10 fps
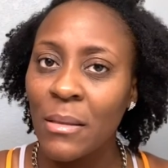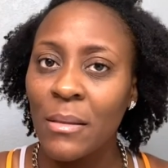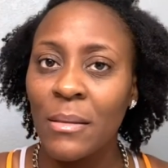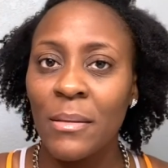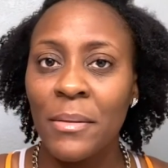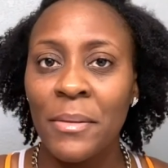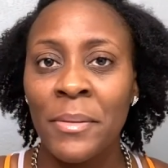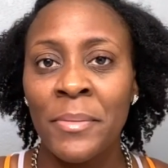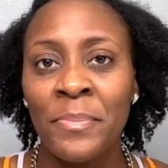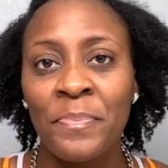
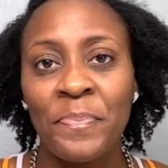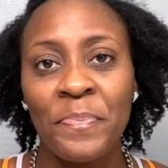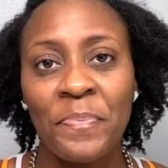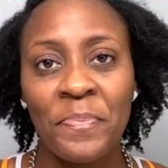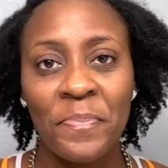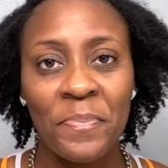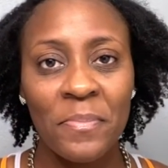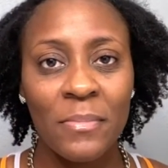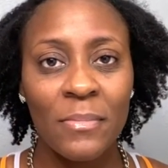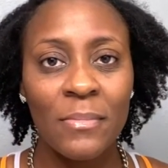
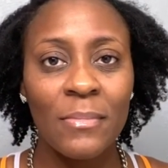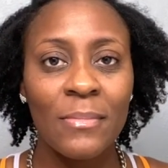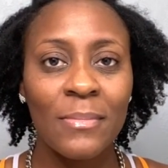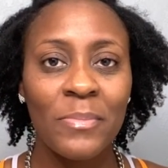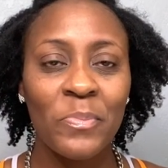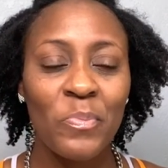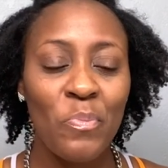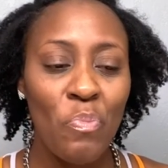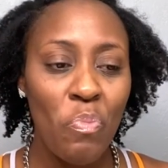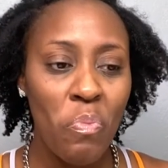
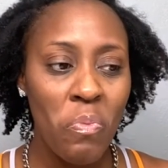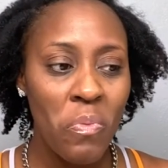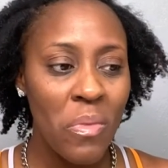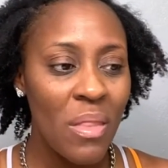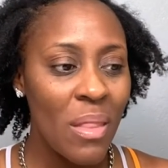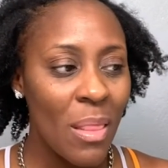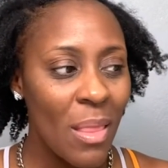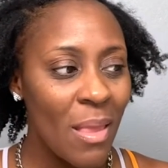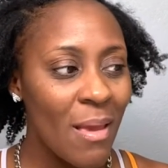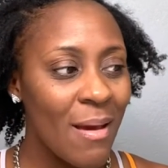
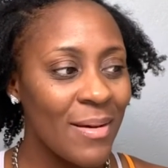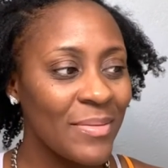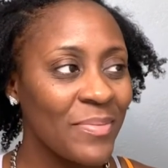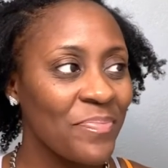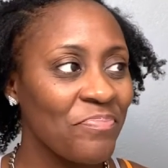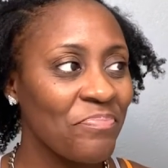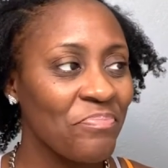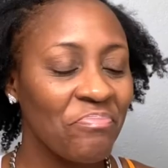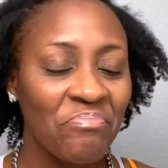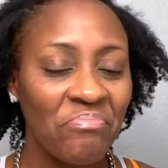[no speech]